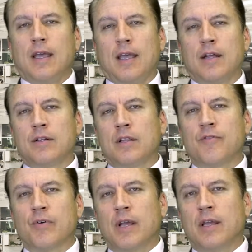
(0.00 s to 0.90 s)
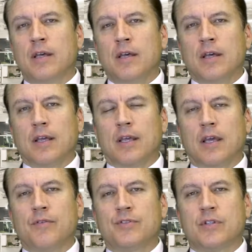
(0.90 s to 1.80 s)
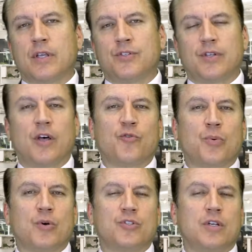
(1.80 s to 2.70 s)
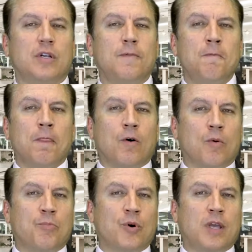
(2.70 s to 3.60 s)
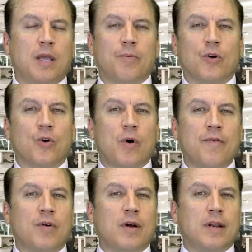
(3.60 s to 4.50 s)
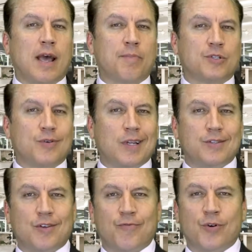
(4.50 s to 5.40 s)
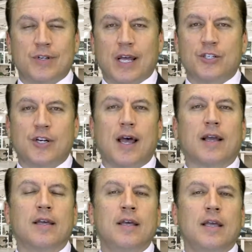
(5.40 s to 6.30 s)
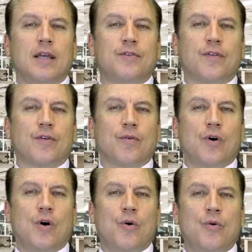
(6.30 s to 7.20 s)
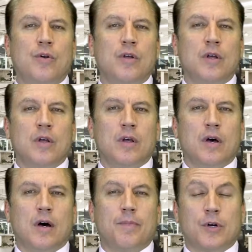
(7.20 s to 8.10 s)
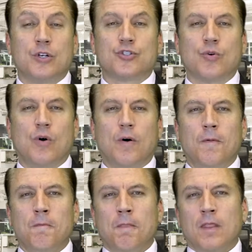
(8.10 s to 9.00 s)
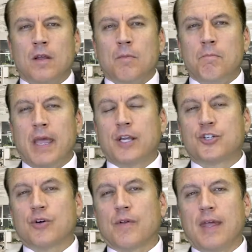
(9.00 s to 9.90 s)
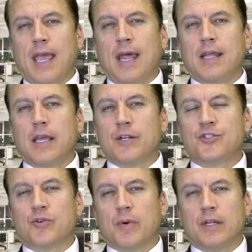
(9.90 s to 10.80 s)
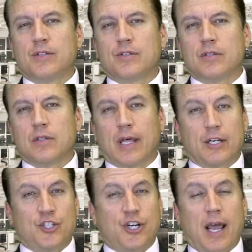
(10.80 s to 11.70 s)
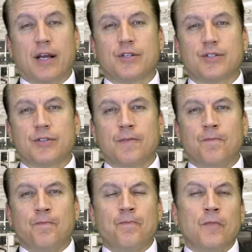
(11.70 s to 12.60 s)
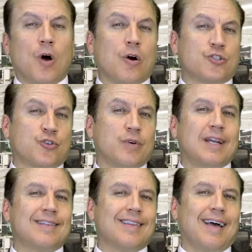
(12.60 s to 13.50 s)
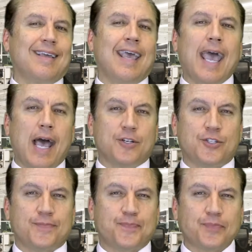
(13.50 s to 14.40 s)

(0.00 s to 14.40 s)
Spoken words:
Hand delivering gives the salesperson or bookkeeper, whoever, the opportunity to divert that check into their own control. Make sure that any instruments, like checks, are treated like cash.